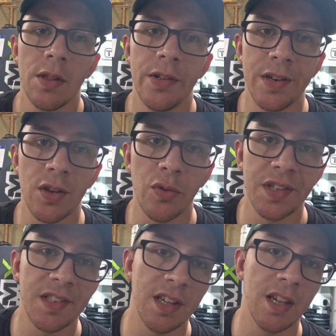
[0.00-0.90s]
there's
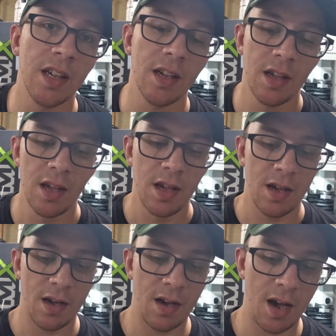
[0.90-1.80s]
always the
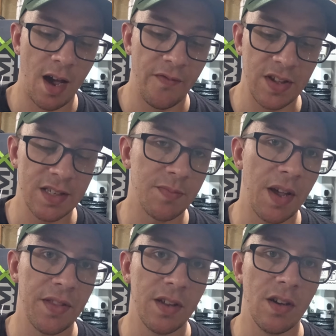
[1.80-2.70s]
uh, obvious
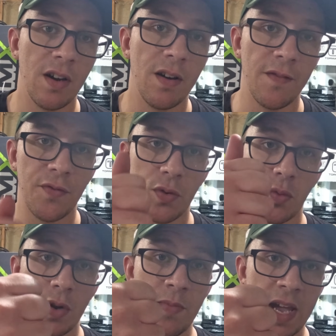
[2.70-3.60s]
method of
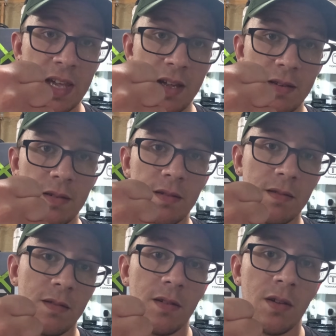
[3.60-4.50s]
remake it,
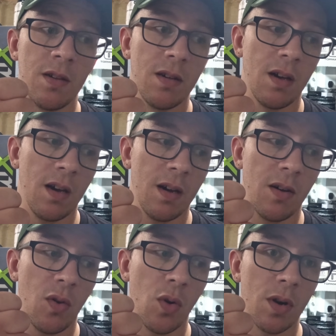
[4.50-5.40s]

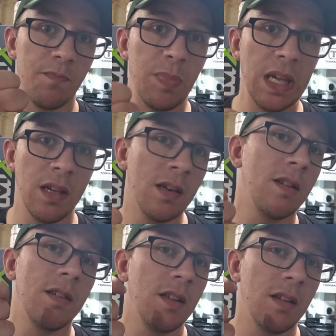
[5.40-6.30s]
uh, or B,
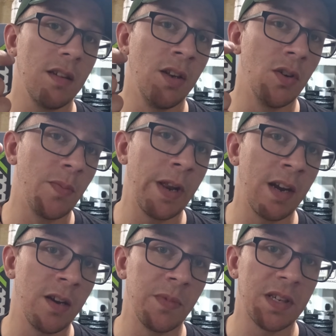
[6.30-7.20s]
you know,
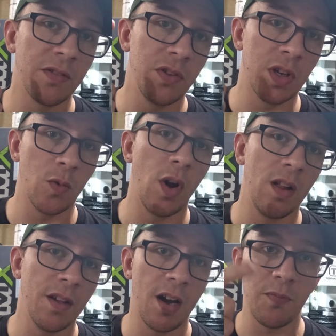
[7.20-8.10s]
depending on your material, you can
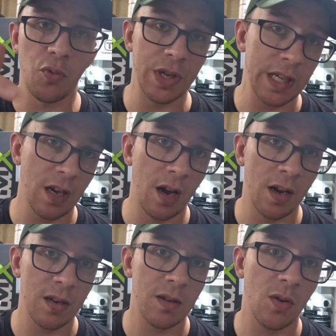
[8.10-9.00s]
weld up,
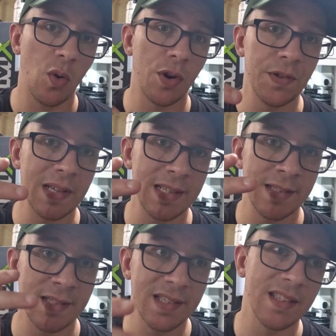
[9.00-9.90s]
recut, or you
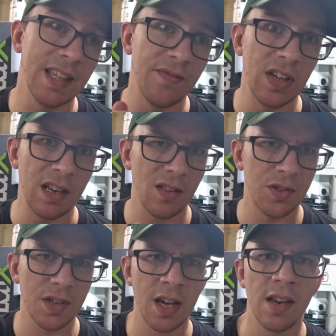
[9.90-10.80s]
can sleeve it.
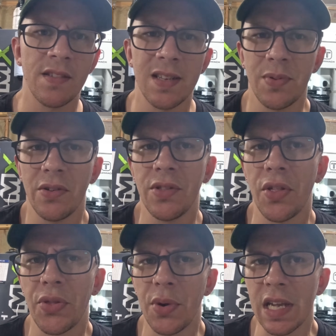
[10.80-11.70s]
Those are kind of typically
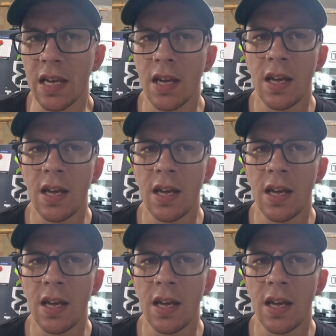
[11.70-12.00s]
the three.